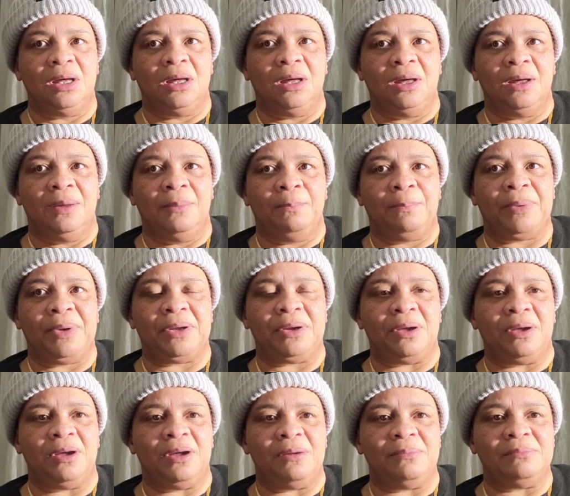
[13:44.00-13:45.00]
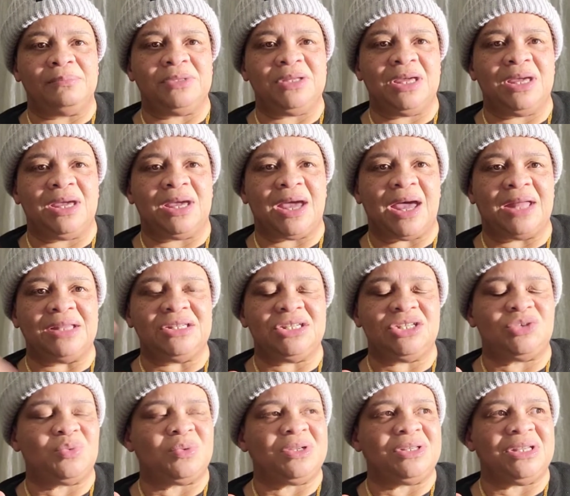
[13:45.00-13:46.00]
But um, yeah, I just
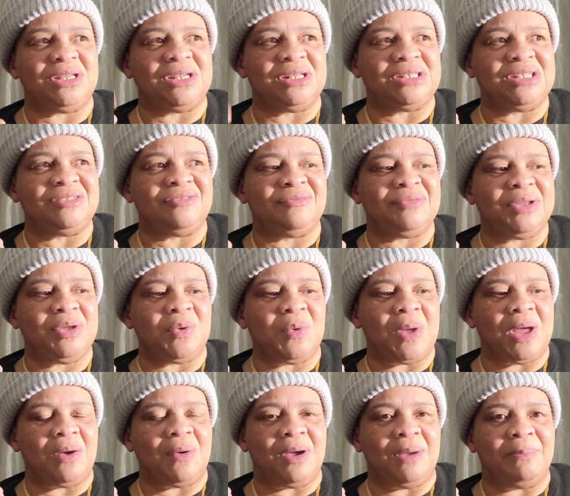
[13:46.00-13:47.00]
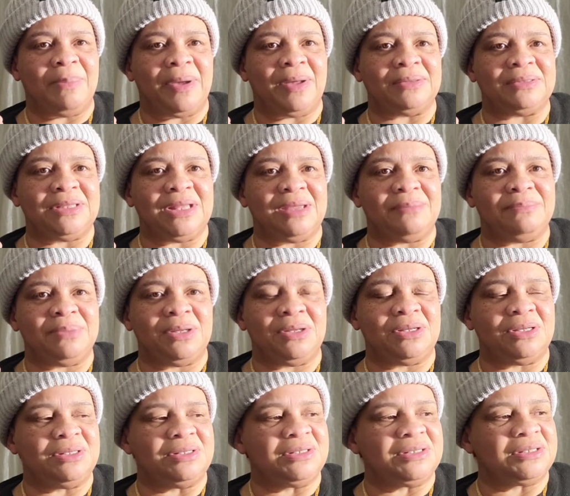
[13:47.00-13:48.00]
wanted to get this video out about that
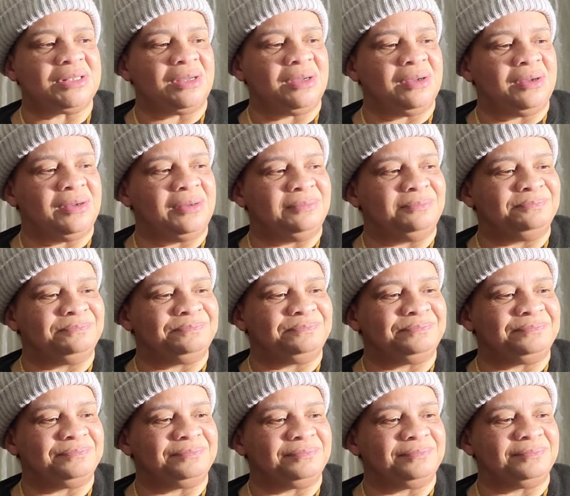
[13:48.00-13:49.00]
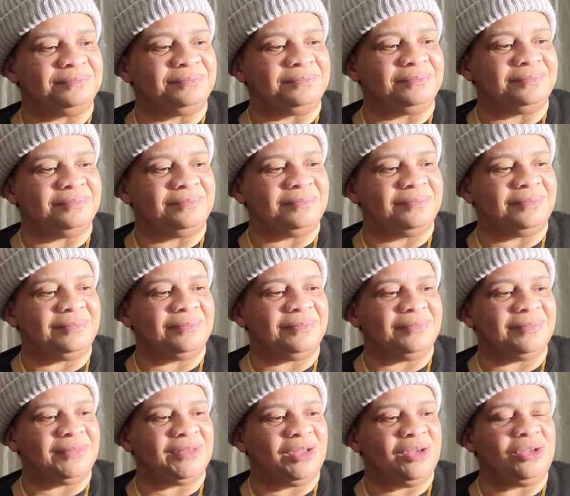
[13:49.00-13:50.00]
because um,
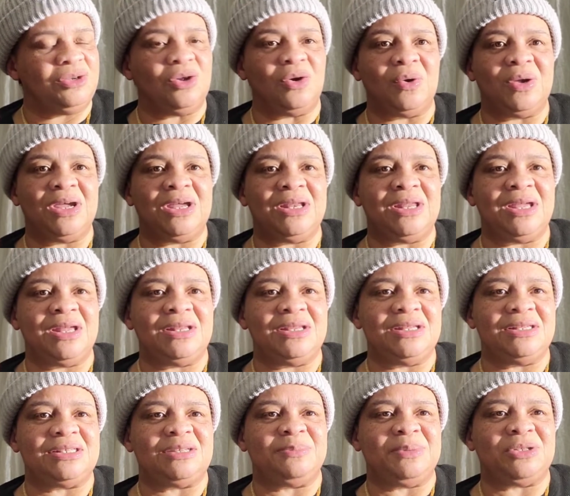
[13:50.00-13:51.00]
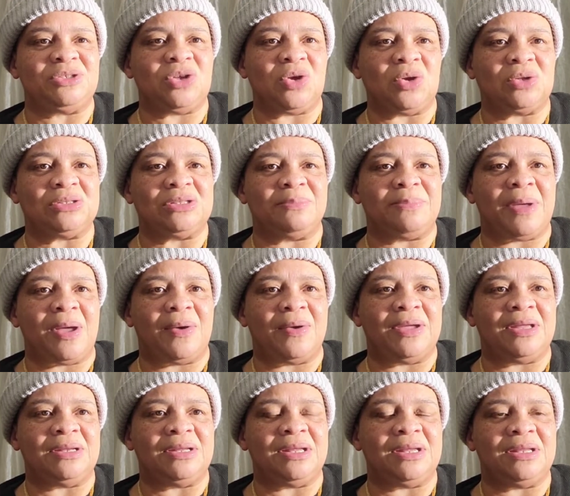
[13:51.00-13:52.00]
you know it, it needs to be talked about and
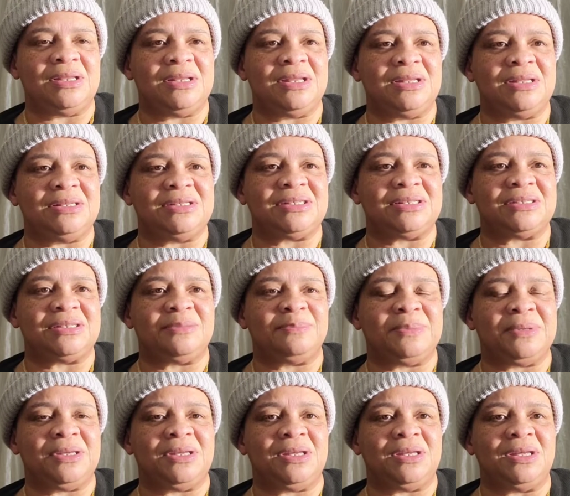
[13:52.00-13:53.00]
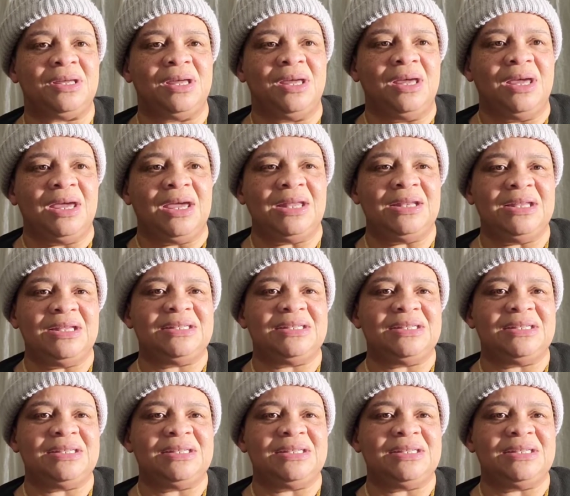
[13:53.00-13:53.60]
it, it needs to be it needs